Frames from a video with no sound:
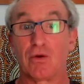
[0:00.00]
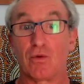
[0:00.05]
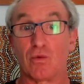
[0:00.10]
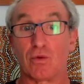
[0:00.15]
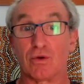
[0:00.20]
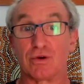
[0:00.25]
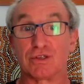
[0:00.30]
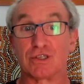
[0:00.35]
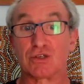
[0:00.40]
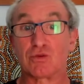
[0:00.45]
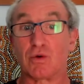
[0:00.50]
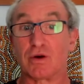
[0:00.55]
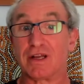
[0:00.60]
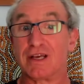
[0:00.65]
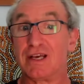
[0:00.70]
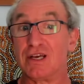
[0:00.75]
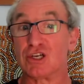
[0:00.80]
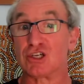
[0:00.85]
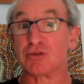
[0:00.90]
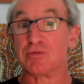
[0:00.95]
Whereas this one
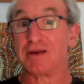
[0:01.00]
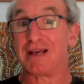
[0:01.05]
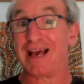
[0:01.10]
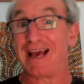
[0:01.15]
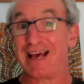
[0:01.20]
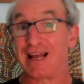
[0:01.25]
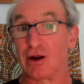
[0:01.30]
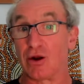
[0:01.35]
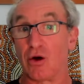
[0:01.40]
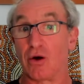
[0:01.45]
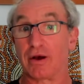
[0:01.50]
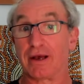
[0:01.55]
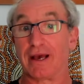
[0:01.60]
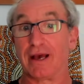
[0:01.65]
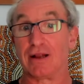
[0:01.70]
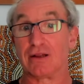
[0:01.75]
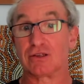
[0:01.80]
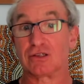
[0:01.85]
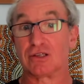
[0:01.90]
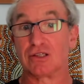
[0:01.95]
here should be n log
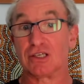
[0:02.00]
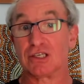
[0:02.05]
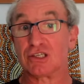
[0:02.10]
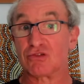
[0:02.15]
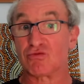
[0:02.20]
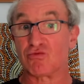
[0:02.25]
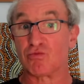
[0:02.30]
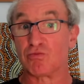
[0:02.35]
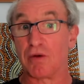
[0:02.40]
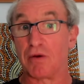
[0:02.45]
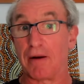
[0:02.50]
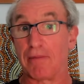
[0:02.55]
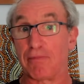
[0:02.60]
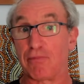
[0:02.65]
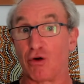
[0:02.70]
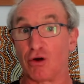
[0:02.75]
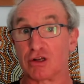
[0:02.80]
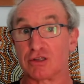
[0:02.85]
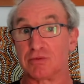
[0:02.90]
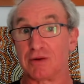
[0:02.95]
n. So this is
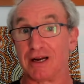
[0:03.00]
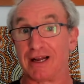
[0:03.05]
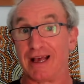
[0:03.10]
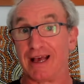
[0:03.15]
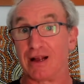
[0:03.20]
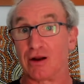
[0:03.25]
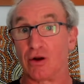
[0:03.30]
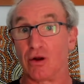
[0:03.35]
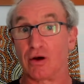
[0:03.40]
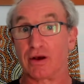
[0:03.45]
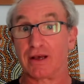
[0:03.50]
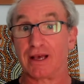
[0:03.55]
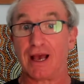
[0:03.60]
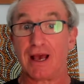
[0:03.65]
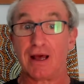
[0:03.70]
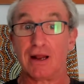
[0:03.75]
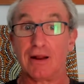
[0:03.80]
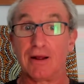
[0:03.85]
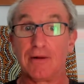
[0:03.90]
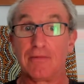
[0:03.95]
approximately n log
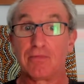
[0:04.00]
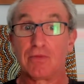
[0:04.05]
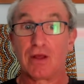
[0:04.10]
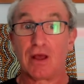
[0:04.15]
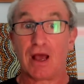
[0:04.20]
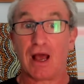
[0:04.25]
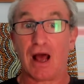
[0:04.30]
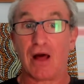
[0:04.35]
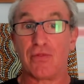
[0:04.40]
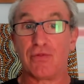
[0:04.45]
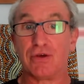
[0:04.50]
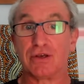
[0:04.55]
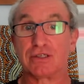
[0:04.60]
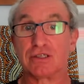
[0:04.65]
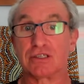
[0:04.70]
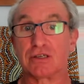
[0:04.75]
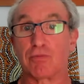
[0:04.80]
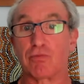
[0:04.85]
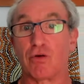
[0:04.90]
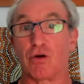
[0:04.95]
n, and this
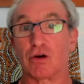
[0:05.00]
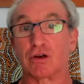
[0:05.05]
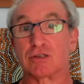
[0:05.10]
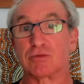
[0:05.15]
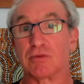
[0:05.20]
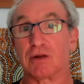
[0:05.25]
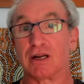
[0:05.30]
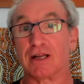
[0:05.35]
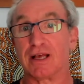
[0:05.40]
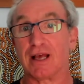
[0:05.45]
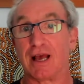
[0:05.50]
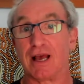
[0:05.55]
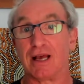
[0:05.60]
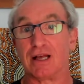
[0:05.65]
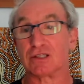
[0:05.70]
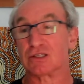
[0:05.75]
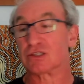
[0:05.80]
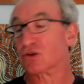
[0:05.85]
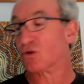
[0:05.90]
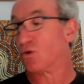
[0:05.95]
is approximately
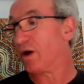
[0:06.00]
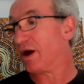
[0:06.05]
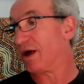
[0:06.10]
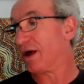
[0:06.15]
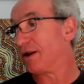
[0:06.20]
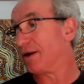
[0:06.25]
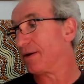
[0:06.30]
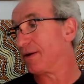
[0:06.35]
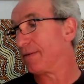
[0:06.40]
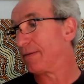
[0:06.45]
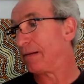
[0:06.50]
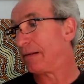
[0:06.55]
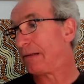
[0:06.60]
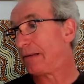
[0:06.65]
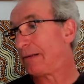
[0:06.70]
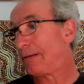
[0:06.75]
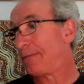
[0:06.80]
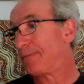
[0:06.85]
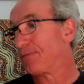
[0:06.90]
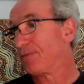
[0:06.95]
n squared.
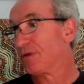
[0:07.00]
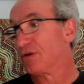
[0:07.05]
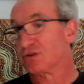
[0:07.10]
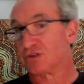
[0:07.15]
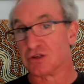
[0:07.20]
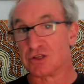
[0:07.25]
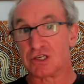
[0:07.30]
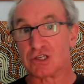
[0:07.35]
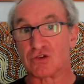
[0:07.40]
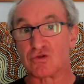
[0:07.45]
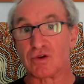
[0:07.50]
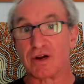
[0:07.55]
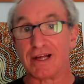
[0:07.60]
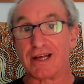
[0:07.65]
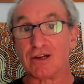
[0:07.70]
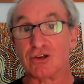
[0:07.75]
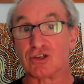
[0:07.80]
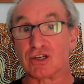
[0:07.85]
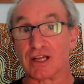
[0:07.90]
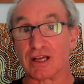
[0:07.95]
So this is really
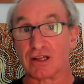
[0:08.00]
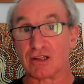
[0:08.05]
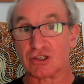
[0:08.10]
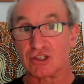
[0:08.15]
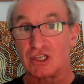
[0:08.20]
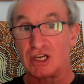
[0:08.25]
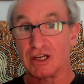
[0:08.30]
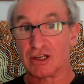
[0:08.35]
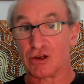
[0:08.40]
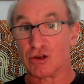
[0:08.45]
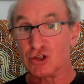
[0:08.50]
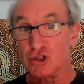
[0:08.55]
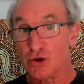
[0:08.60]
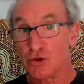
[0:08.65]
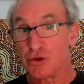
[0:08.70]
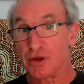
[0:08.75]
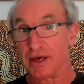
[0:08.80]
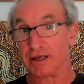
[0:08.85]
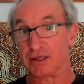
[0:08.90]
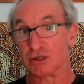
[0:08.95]
interesting. It's telling you
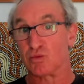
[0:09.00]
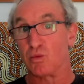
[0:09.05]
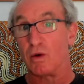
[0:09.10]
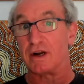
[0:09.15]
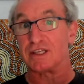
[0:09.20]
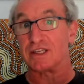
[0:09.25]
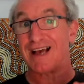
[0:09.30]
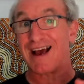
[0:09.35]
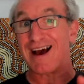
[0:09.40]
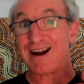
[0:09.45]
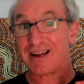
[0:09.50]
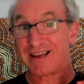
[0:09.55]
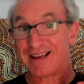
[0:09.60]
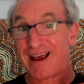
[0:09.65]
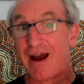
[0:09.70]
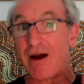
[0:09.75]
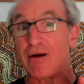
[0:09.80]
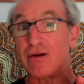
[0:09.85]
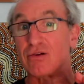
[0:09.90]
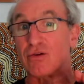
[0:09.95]
two things. One is how to
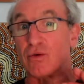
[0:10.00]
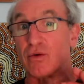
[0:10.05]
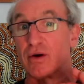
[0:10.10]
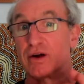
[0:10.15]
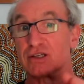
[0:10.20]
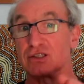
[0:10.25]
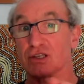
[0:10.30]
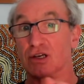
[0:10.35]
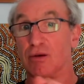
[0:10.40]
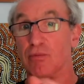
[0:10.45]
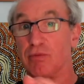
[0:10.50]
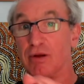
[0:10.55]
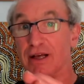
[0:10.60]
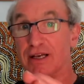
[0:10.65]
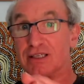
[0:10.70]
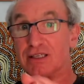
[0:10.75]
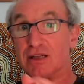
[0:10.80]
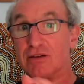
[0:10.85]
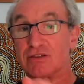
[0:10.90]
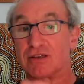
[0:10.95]
characterize the
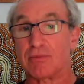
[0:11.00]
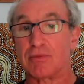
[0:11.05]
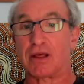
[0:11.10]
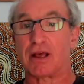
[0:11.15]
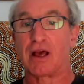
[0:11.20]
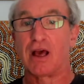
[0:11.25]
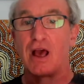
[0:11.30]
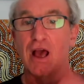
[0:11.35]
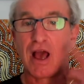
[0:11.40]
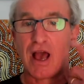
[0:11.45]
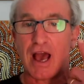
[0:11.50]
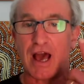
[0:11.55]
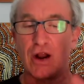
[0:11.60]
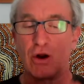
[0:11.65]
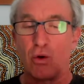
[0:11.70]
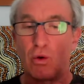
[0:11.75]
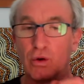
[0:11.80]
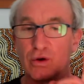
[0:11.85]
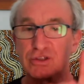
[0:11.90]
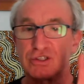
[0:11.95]
complexity of something, and
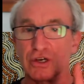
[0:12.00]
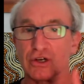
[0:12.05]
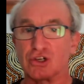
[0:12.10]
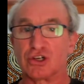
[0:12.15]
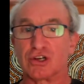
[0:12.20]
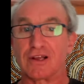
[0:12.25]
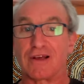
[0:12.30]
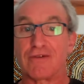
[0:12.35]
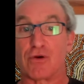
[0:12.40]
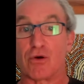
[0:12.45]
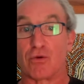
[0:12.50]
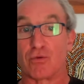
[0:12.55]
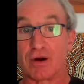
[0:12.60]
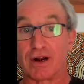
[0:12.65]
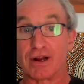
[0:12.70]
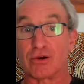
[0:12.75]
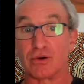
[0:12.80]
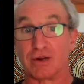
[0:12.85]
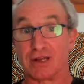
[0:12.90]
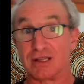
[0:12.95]
also should give you a
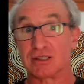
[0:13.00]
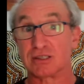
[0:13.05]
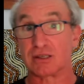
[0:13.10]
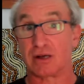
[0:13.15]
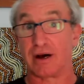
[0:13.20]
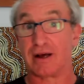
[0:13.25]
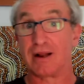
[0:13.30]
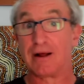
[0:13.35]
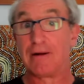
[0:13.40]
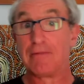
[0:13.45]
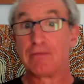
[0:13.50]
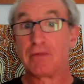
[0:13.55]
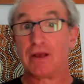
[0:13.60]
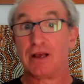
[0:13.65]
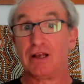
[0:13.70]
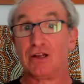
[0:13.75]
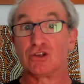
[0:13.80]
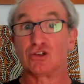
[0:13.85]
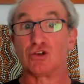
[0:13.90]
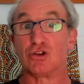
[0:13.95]
really good insight
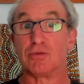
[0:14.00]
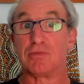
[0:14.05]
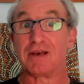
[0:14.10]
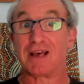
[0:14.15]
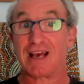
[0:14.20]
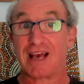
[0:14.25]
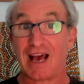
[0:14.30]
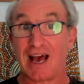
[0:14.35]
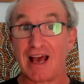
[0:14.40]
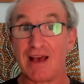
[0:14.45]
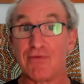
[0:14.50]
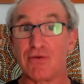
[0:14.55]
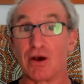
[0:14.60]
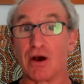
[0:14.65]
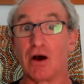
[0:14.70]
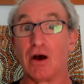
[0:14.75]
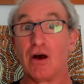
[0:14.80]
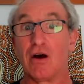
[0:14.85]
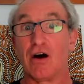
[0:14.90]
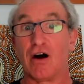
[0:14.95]
into the
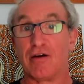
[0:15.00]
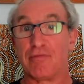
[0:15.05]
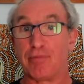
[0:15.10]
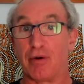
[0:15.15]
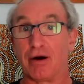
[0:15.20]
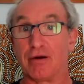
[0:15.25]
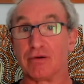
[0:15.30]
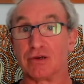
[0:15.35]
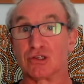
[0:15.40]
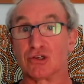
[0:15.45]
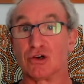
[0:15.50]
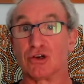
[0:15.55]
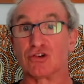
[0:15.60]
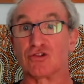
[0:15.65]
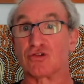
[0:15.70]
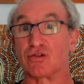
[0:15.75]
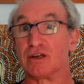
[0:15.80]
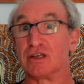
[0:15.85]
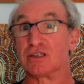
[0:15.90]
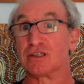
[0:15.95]
behavior of binary search
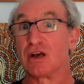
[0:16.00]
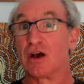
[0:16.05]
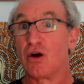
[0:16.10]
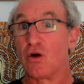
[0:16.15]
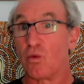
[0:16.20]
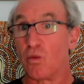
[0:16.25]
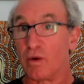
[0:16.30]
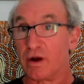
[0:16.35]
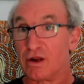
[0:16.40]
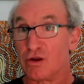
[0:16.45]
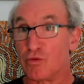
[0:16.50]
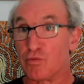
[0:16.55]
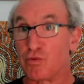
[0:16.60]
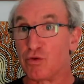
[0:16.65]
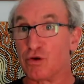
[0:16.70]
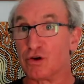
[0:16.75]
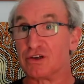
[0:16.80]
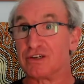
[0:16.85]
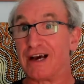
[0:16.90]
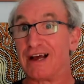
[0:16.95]
trees when you
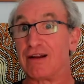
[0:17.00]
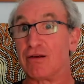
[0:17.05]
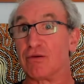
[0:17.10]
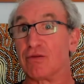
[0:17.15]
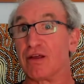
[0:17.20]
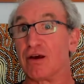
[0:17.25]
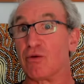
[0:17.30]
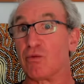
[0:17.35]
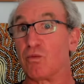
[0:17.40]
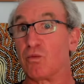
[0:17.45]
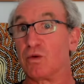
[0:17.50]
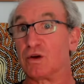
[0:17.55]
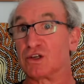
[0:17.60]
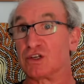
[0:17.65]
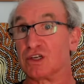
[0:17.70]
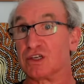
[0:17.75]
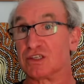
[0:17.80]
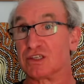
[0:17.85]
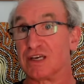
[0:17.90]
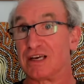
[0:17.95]
put data in there
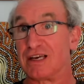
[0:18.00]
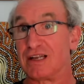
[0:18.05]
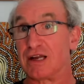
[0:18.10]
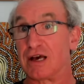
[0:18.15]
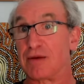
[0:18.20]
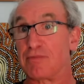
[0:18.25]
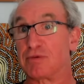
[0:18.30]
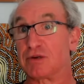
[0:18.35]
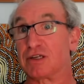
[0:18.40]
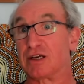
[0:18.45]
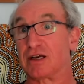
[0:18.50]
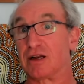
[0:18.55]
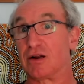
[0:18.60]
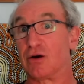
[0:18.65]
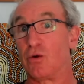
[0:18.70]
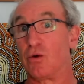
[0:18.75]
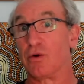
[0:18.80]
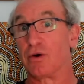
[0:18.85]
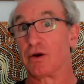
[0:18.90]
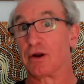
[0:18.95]
which is in a particular
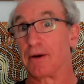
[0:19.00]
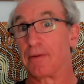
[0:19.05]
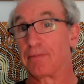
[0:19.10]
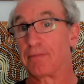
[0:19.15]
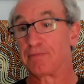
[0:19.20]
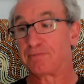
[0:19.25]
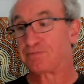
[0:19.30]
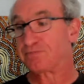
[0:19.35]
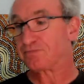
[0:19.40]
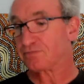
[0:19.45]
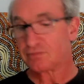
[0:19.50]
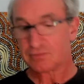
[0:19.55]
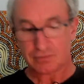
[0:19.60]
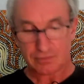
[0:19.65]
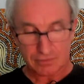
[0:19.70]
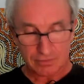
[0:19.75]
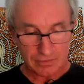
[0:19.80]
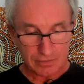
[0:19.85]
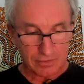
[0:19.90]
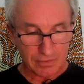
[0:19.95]
order.
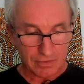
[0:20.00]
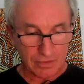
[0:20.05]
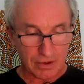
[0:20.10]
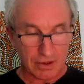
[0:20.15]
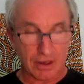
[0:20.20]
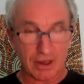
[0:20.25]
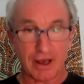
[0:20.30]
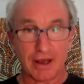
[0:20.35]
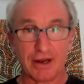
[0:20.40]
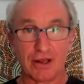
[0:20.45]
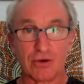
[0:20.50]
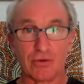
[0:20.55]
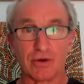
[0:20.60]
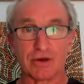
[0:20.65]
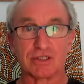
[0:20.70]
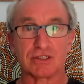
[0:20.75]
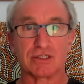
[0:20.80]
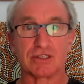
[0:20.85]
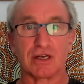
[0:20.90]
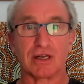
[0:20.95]
Yeah, any
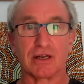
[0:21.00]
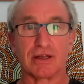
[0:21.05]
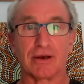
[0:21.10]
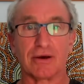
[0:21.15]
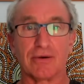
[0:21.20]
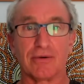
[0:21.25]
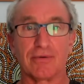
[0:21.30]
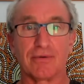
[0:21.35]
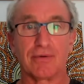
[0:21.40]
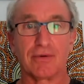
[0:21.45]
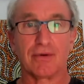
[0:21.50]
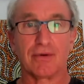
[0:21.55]
questions there, Leah?